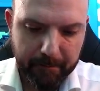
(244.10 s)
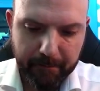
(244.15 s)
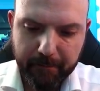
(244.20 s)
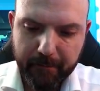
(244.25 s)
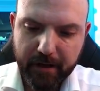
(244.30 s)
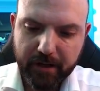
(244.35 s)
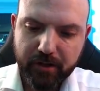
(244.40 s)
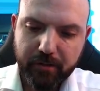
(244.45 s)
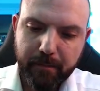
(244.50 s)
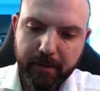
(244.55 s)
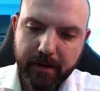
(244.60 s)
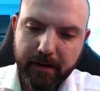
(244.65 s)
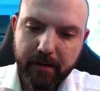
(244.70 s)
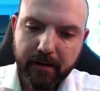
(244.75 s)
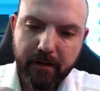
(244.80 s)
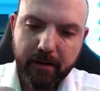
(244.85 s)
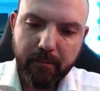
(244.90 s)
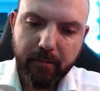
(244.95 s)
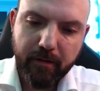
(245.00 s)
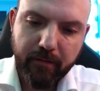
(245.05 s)
much better
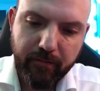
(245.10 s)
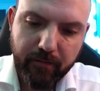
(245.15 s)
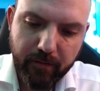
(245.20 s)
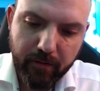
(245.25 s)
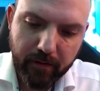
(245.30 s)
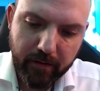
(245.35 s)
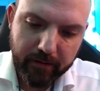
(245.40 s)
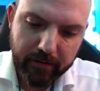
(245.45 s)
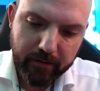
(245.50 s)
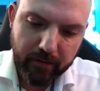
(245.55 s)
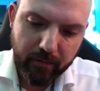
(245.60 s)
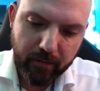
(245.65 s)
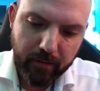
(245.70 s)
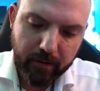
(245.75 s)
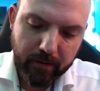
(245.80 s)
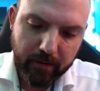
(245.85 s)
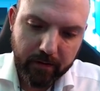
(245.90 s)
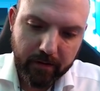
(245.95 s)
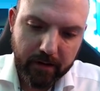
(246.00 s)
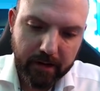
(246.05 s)
than before. So
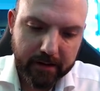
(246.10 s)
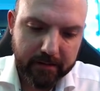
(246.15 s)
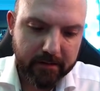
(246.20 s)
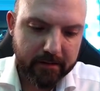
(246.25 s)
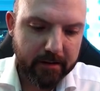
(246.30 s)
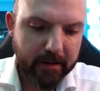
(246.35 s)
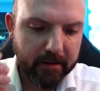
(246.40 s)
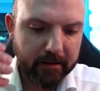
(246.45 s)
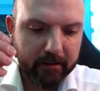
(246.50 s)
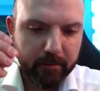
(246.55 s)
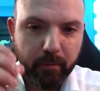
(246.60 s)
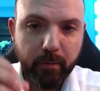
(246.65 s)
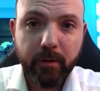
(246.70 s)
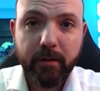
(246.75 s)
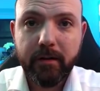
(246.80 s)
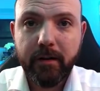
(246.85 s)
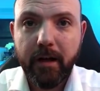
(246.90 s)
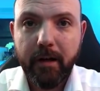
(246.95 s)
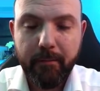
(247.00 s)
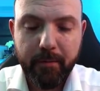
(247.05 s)
uh, let's test with
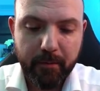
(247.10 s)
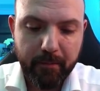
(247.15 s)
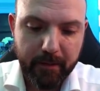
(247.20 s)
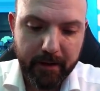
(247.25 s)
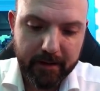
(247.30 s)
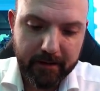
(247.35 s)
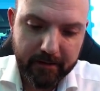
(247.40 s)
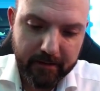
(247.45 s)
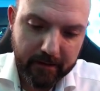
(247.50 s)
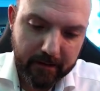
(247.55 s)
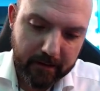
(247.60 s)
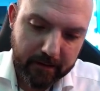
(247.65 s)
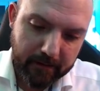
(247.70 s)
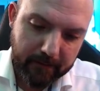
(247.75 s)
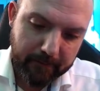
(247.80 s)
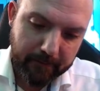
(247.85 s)
the Apple Pencil.